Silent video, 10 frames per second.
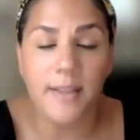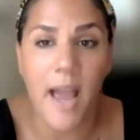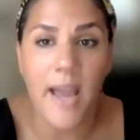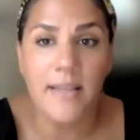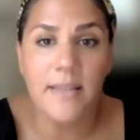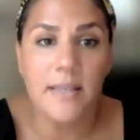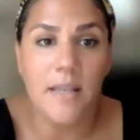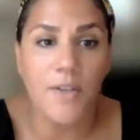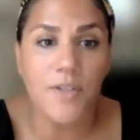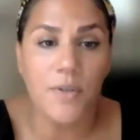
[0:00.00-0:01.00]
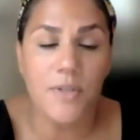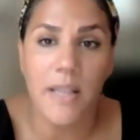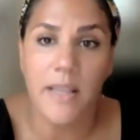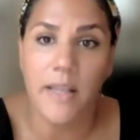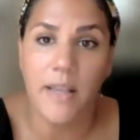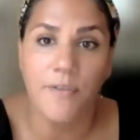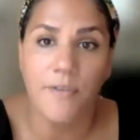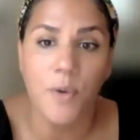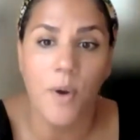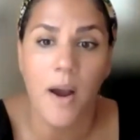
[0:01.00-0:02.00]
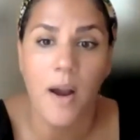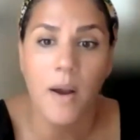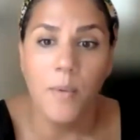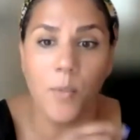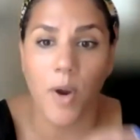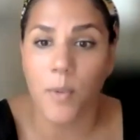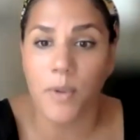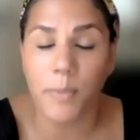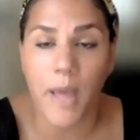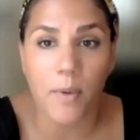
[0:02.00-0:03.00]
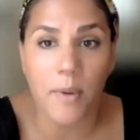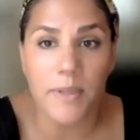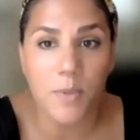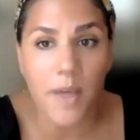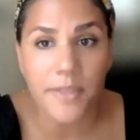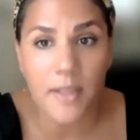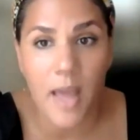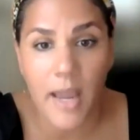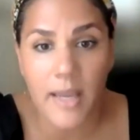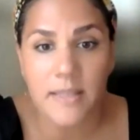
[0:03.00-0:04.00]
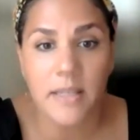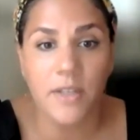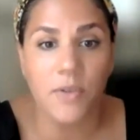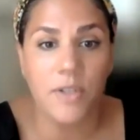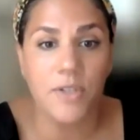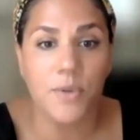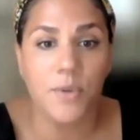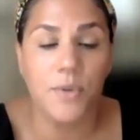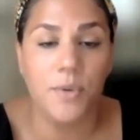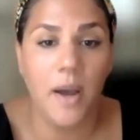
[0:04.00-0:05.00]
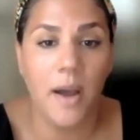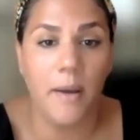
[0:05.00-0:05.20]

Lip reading: Alliance has also said that if you work with Black Women's Wealth Alliance and you need to